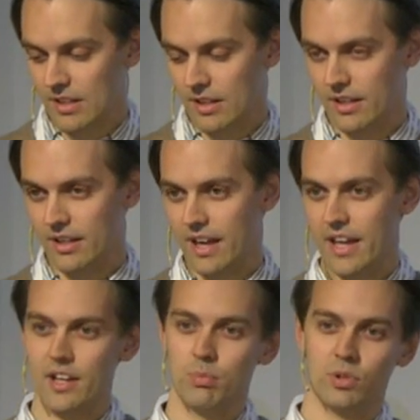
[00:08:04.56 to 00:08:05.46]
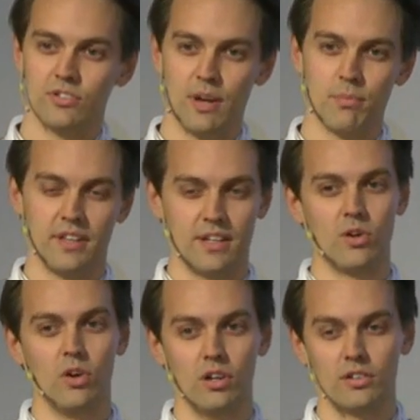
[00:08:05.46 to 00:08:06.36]
end up with something
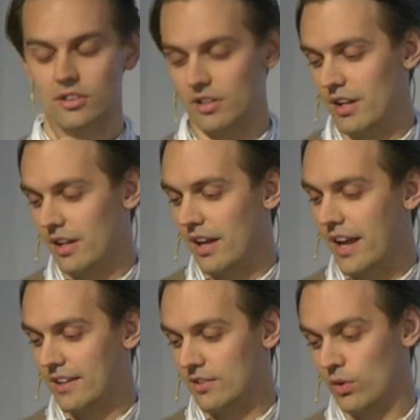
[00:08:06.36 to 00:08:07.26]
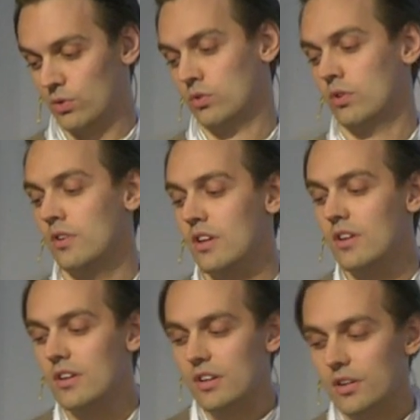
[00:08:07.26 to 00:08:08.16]
called HATOS,
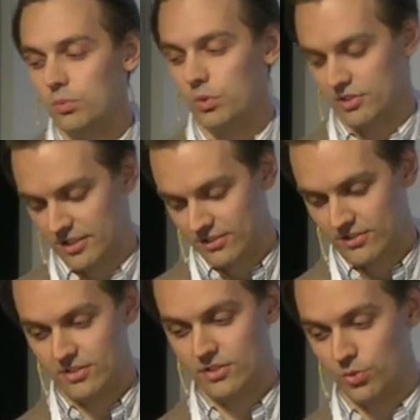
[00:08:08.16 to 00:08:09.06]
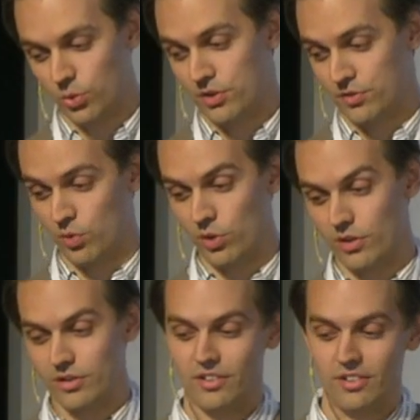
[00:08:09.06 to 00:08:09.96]
which is short
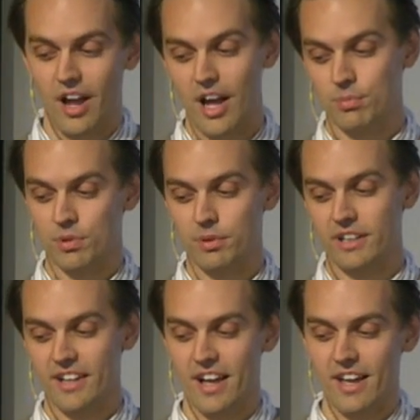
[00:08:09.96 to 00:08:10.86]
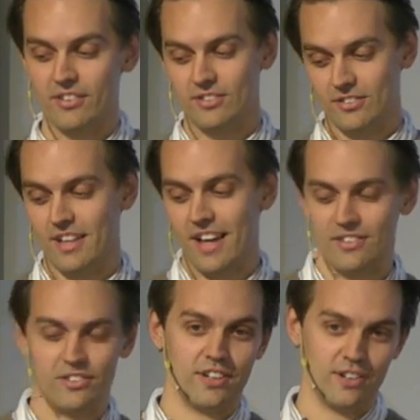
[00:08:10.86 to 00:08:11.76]
for Hypermedia as the
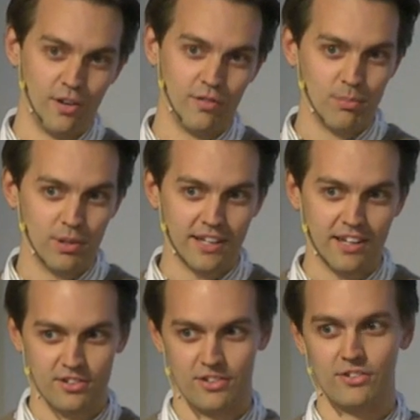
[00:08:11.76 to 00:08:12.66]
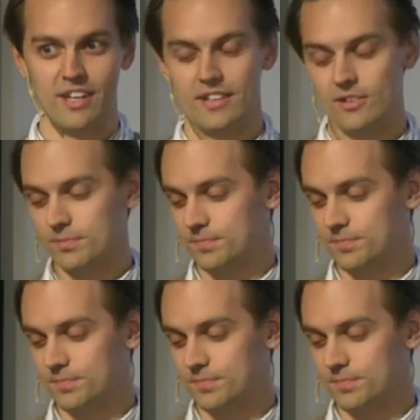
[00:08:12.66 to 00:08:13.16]
engine of application state.